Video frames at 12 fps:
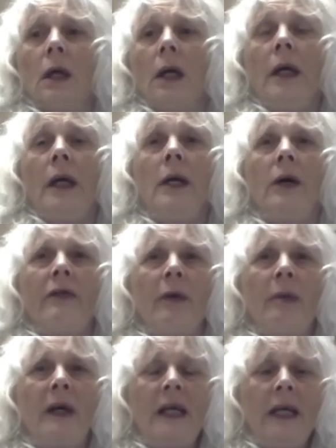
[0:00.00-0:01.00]
Hello
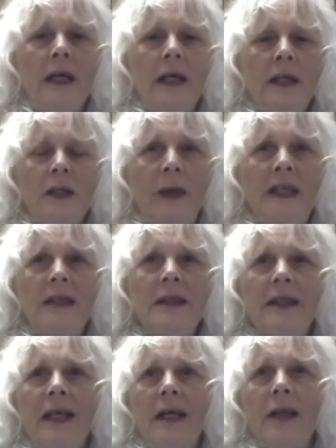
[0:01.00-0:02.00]
everybody, it is
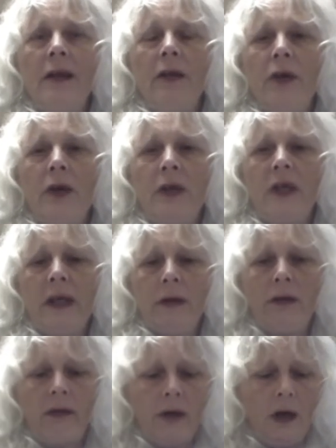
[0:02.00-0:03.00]
Wednesday the
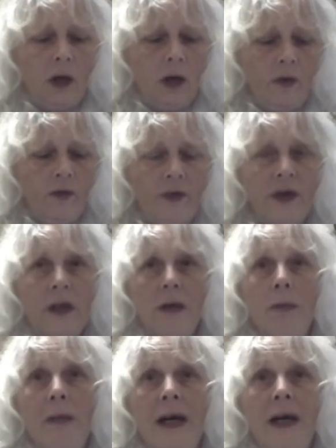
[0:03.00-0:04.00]
30th of
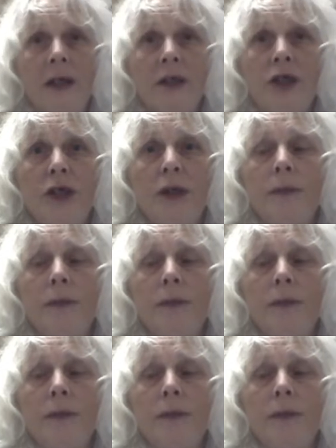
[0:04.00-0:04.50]
March.